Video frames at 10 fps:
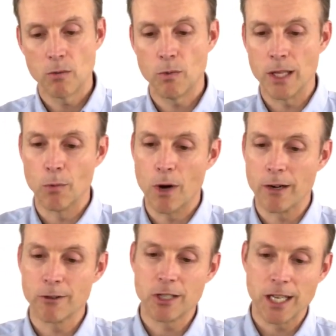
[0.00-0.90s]
why the
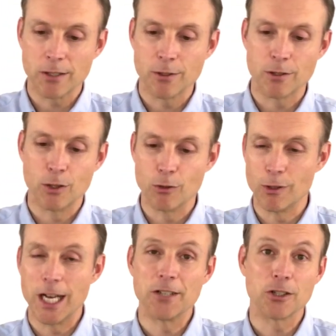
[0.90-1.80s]
water channels, the
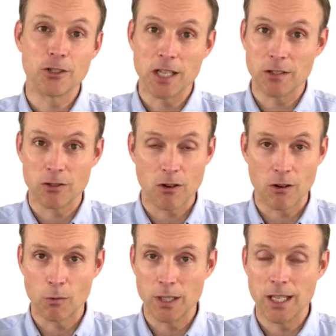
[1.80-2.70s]
neurologic channels are
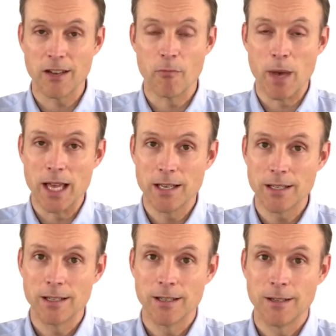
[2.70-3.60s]
what they have been,